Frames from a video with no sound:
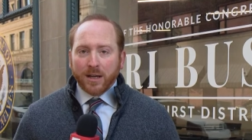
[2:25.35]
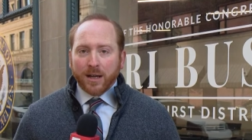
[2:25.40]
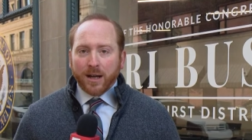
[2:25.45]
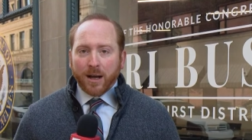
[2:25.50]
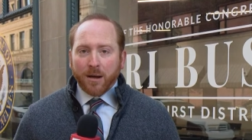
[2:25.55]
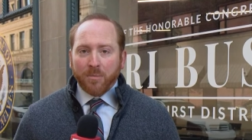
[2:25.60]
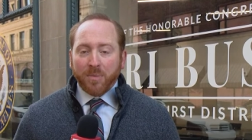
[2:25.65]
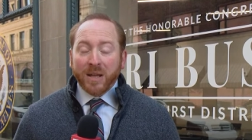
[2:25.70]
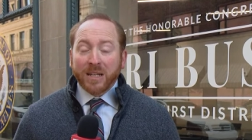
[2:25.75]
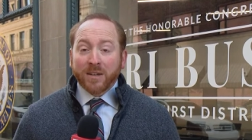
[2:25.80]

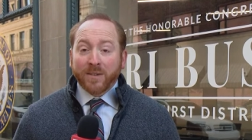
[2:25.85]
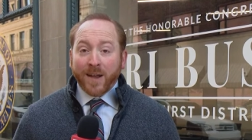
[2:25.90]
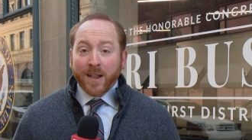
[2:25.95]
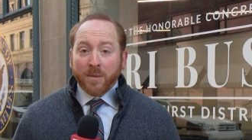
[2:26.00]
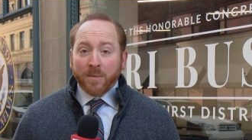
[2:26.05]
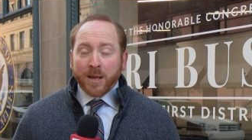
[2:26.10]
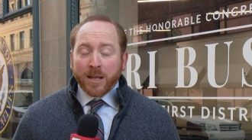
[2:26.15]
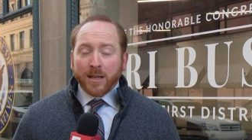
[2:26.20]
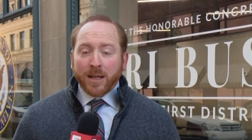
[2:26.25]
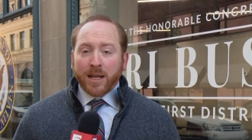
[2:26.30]
uh, big
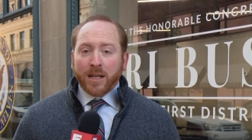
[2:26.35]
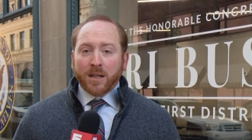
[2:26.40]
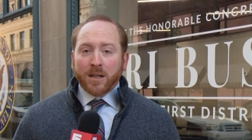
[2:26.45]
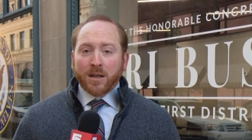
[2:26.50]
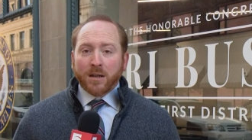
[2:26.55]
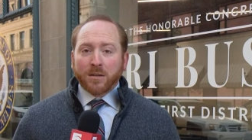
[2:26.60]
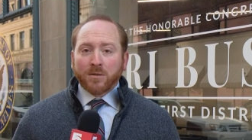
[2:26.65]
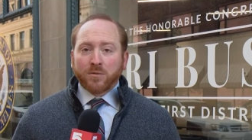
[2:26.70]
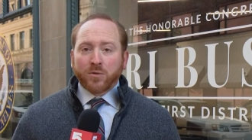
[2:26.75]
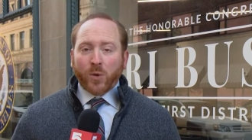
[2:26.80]
development in the
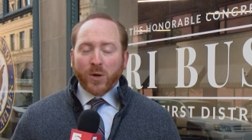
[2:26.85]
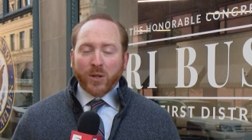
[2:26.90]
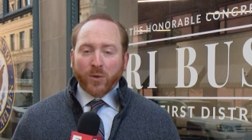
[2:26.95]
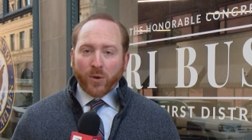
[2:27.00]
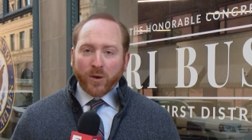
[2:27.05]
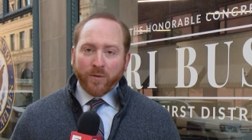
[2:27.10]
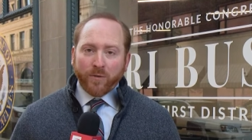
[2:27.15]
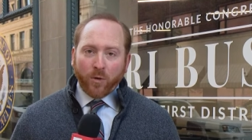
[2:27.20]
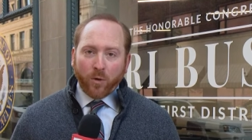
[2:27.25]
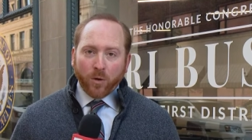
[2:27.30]
uh,
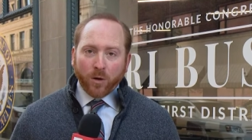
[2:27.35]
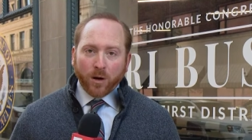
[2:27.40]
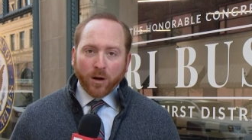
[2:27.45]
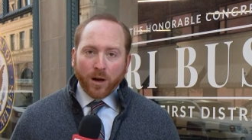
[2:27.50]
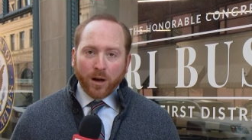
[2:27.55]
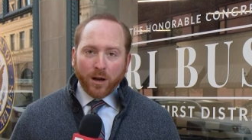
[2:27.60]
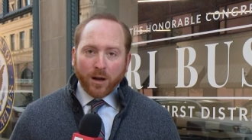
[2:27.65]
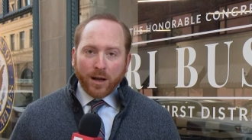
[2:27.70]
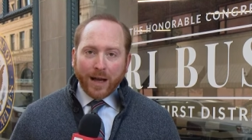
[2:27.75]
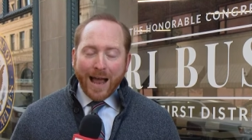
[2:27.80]
2024
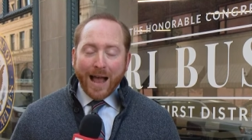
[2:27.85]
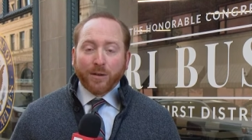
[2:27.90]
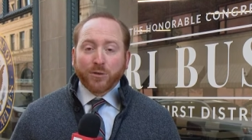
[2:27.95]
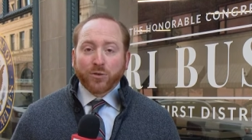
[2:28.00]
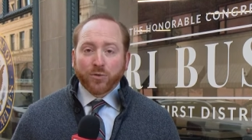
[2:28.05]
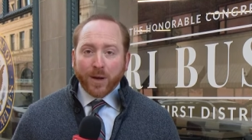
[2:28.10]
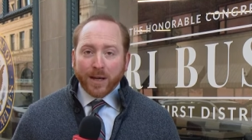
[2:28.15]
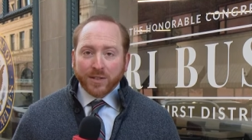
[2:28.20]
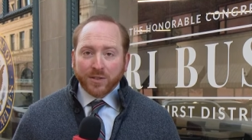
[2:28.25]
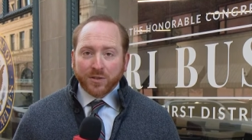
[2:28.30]

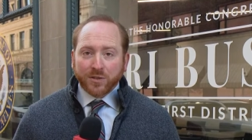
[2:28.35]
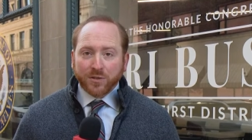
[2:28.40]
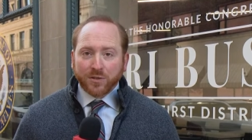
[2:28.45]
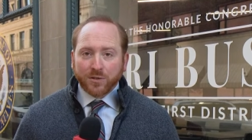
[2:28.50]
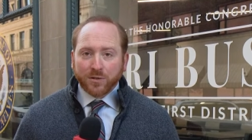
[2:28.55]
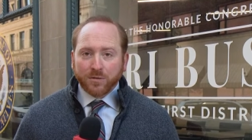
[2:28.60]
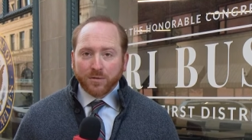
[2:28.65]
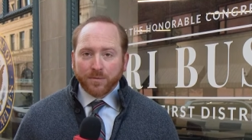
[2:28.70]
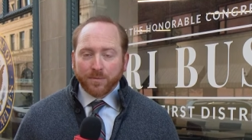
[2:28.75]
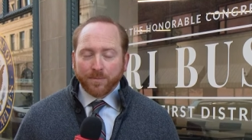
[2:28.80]
House race.